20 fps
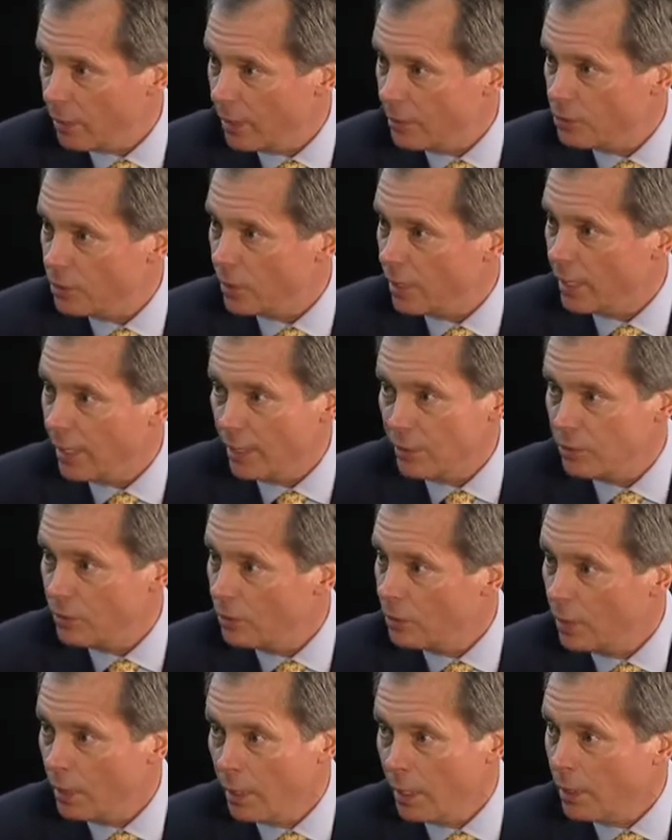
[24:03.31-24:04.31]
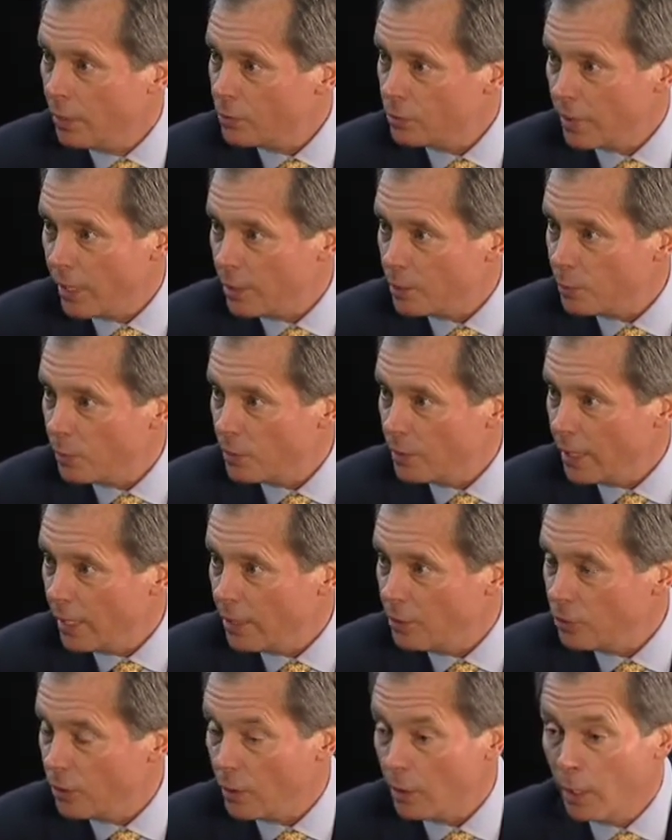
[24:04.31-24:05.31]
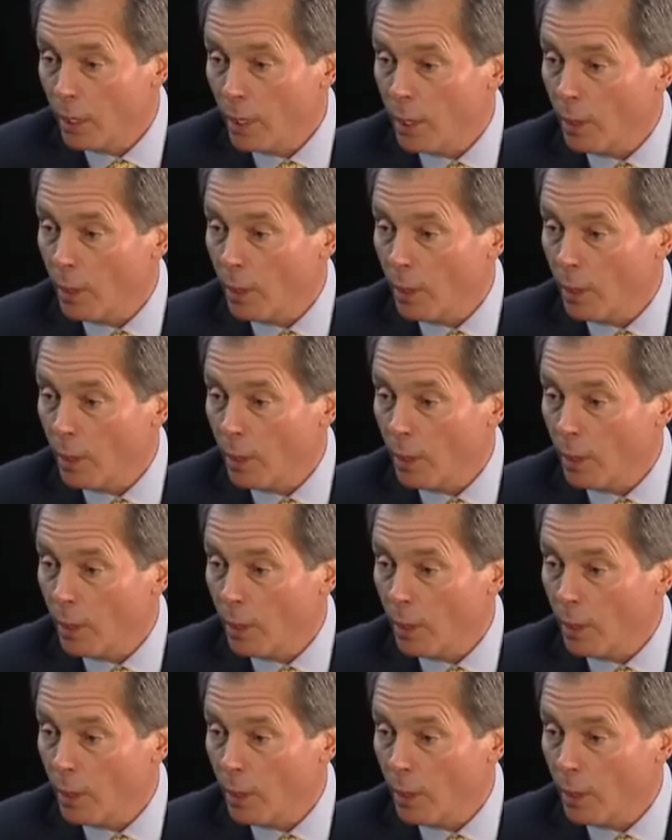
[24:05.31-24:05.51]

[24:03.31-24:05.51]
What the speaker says: education, transportation,